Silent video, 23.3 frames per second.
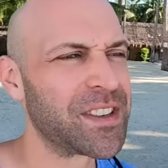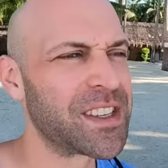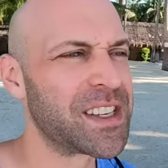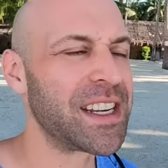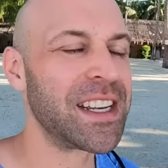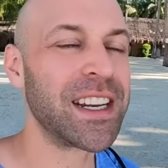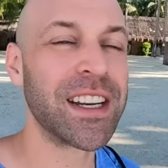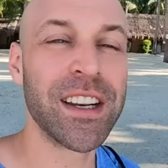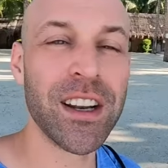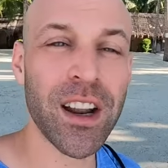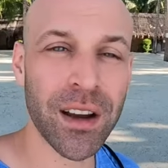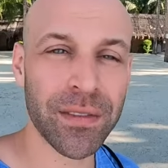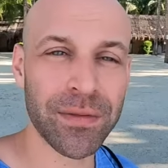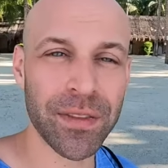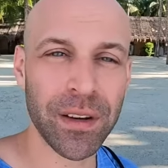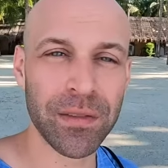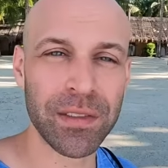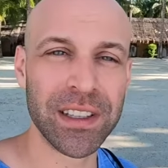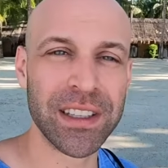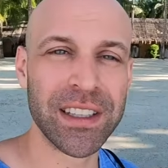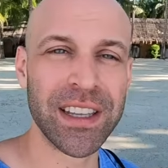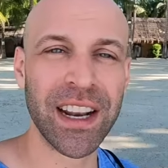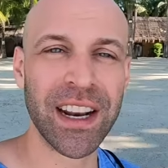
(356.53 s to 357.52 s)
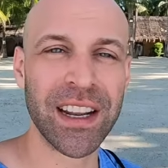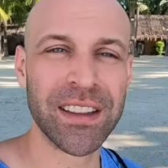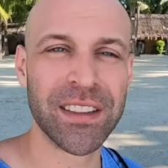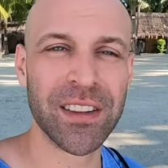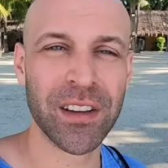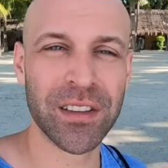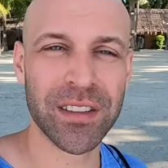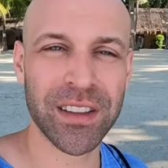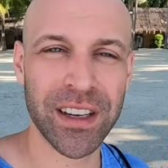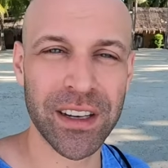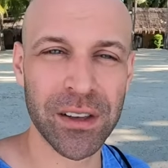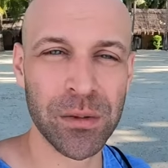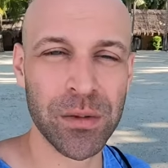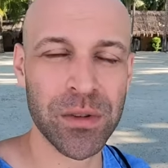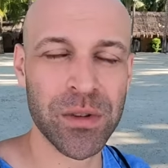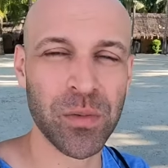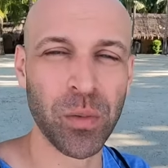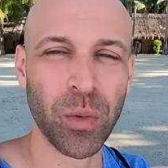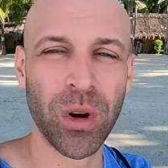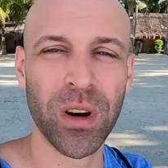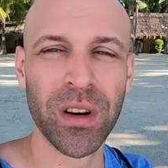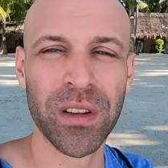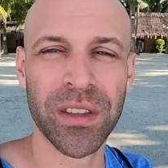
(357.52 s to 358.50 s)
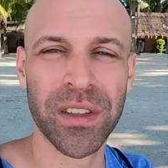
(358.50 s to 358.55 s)
seen enough of it that I thought that it was
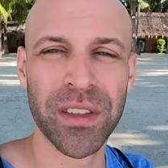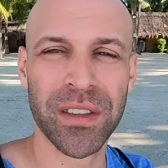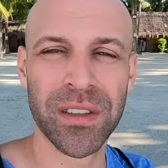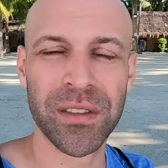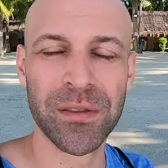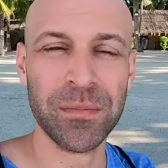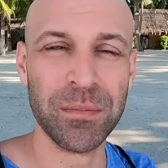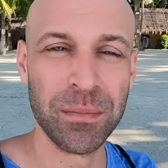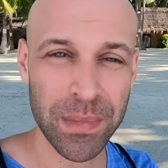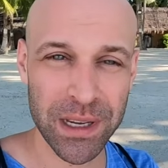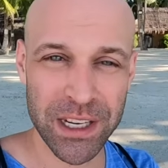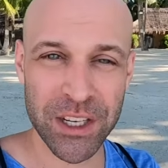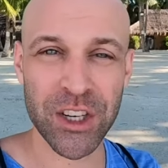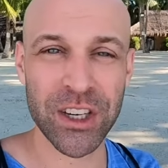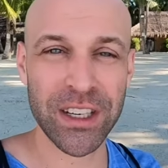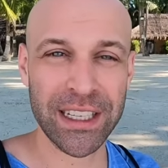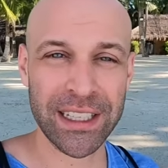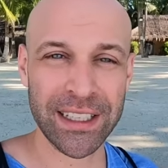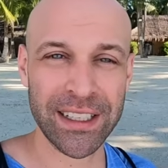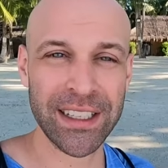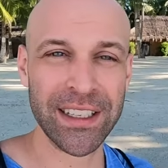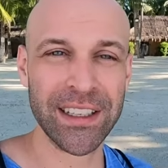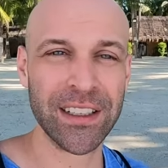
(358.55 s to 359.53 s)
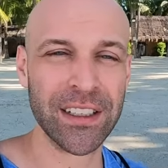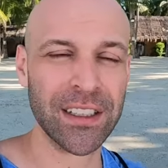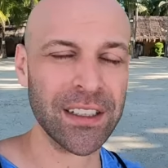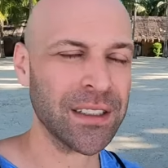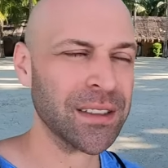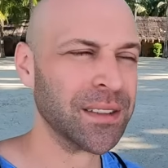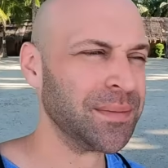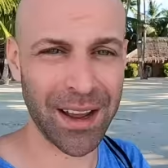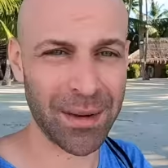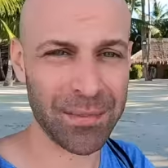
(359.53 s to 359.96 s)
worth mentioning here.